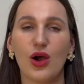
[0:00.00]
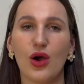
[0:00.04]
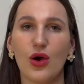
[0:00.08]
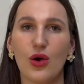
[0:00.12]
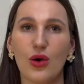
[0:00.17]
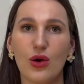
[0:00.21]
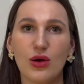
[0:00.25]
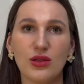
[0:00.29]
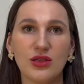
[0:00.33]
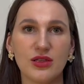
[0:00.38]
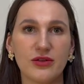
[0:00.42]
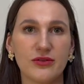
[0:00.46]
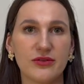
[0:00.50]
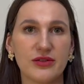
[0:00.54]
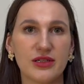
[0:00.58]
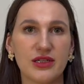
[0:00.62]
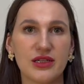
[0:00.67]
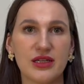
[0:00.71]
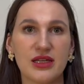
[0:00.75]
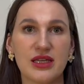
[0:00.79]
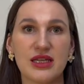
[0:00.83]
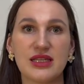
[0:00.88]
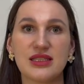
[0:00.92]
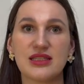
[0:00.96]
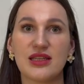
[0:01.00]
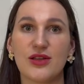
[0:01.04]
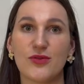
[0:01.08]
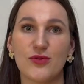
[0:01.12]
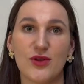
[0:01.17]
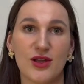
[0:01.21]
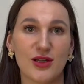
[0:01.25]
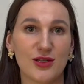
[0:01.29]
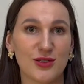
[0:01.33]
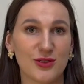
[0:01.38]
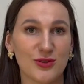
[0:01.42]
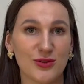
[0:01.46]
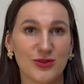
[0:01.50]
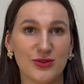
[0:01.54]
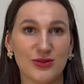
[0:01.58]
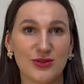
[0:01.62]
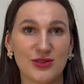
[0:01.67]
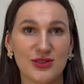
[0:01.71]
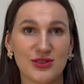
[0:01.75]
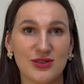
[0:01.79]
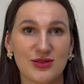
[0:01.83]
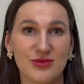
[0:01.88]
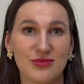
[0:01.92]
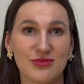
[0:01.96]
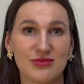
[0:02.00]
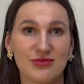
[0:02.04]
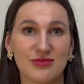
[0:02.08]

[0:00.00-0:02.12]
Oliver is a recluse.